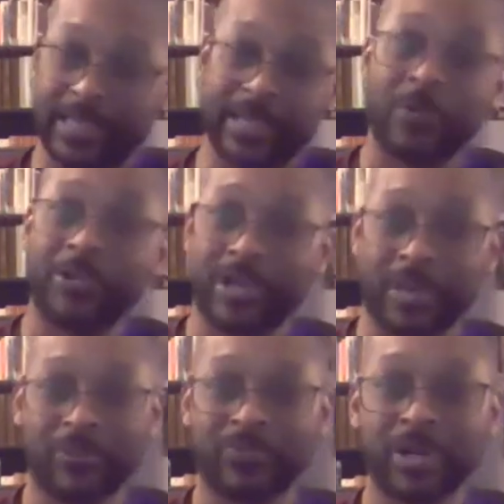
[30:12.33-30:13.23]
I get where you're
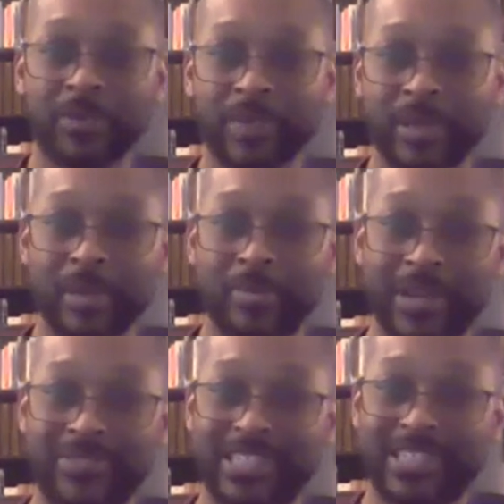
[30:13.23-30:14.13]
coming from, but
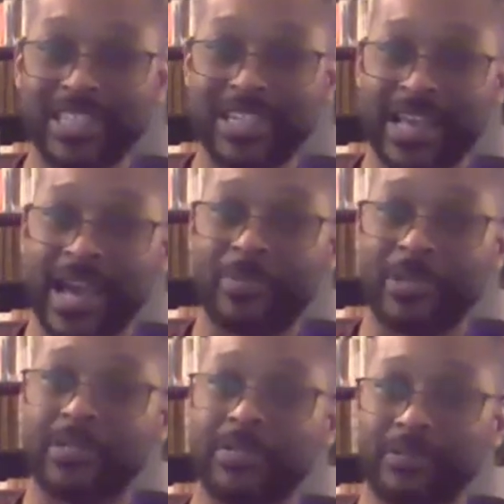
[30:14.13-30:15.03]
I've seen it happen.
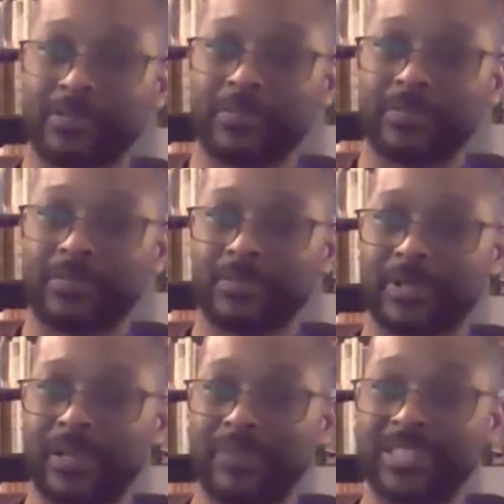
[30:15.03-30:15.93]

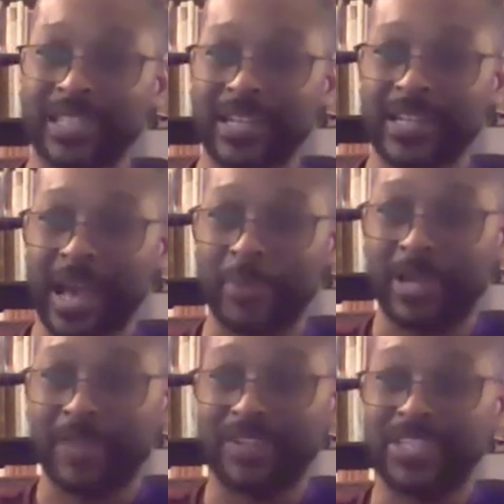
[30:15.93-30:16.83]
I've seen it happen.
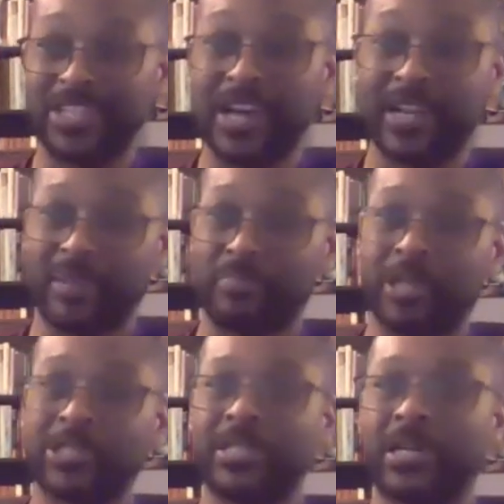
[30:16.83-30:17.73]
I've done it a
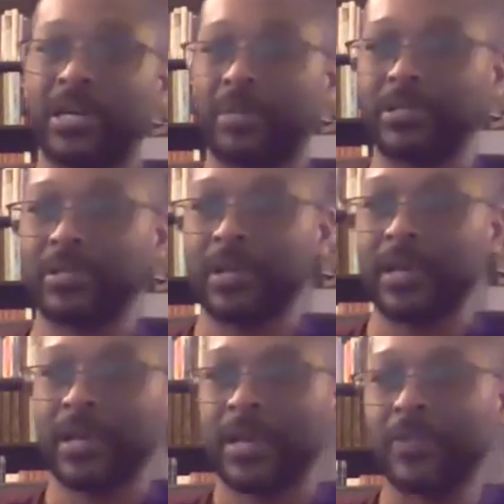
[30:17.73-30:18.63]
bunch of times.
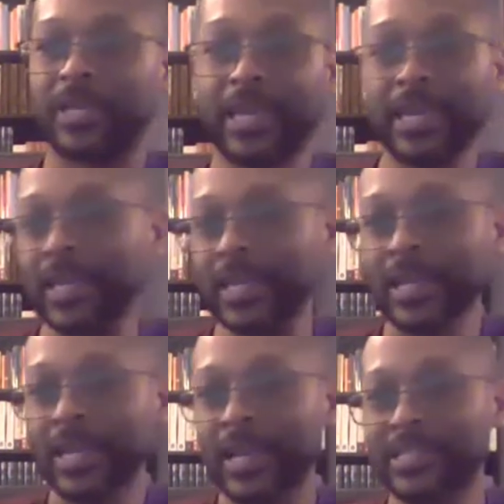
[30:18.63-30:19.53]
The key
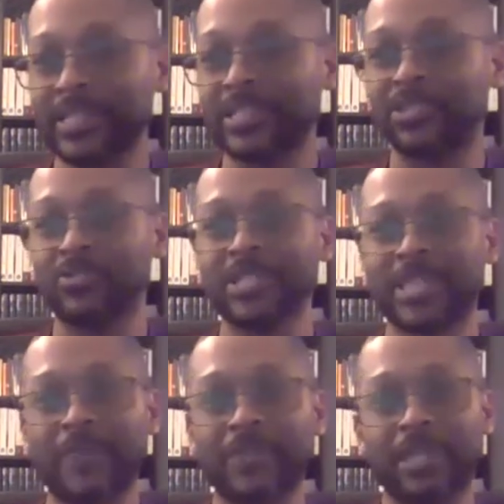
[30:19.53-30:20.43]
is that the students
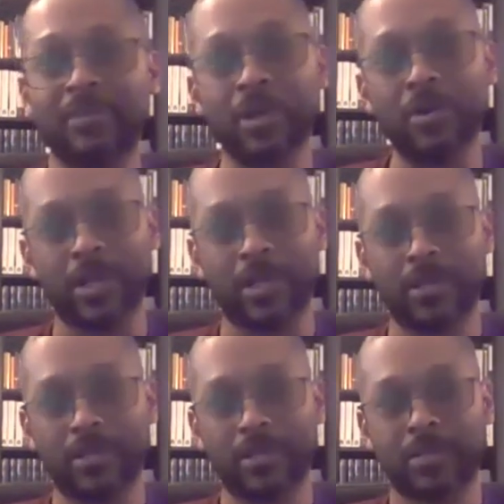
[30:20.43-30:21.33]
have to keep going,
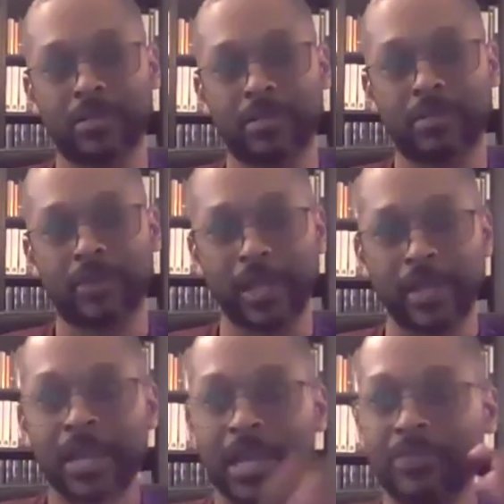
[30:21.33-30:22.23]
right?
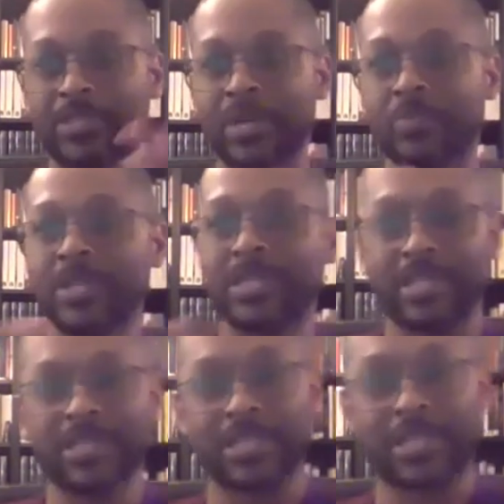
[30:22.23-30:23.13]
If someone
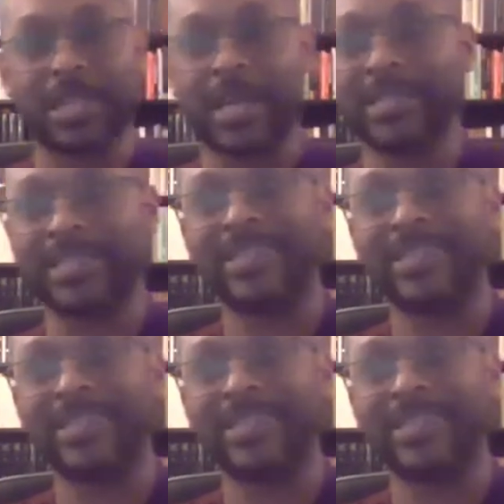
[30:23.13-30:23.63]
does this class and